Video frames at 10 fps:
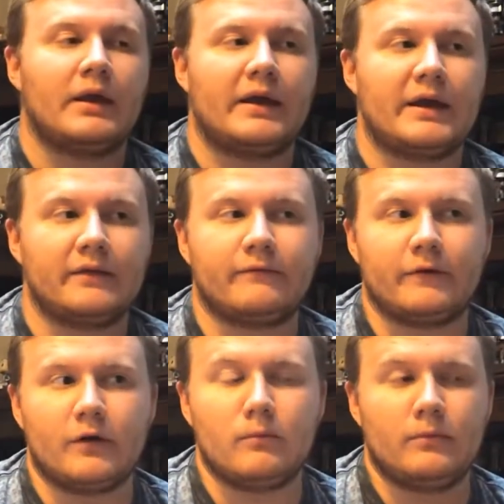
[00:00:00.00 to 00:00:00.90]
any
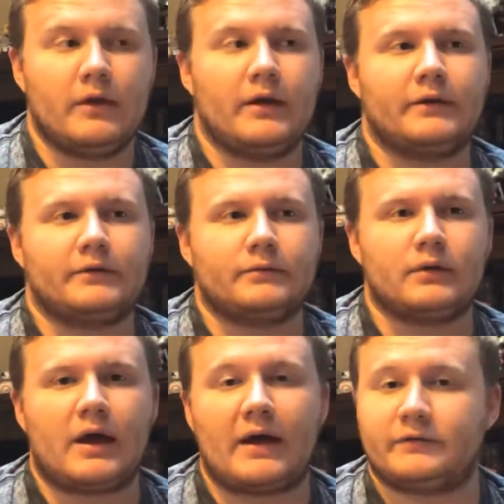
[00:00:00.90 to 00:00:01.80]
film that
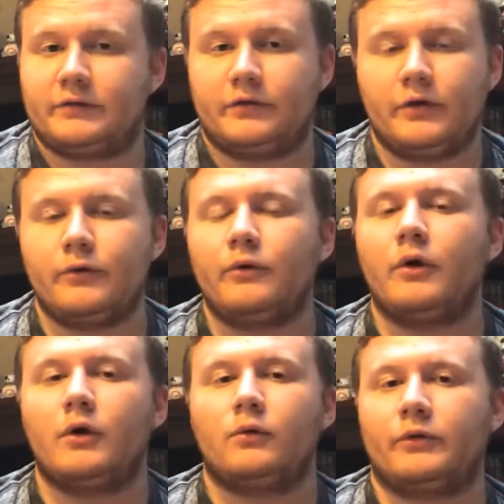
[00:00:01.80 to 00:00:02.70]
has to do
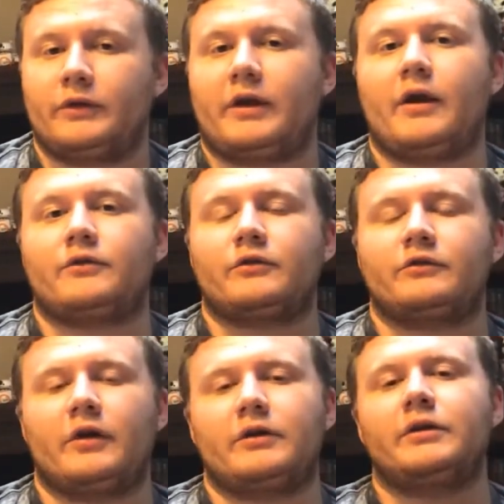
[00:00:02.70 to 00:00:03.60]
with a character
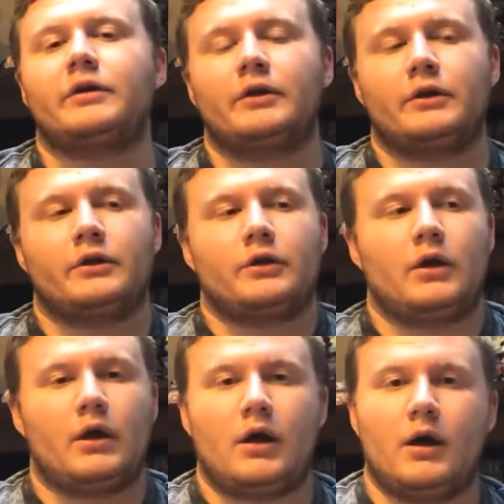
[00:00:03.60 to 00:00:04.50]
study,
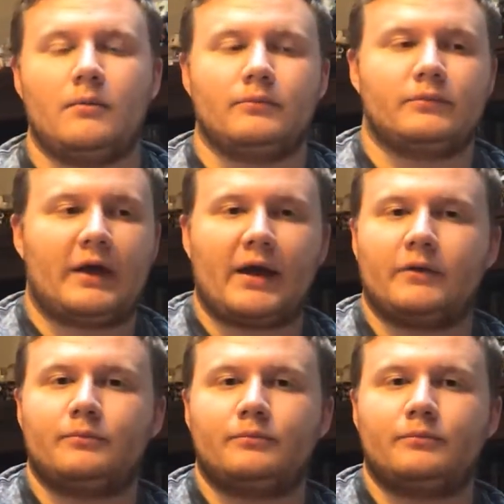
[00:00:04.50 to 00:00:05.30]
kind of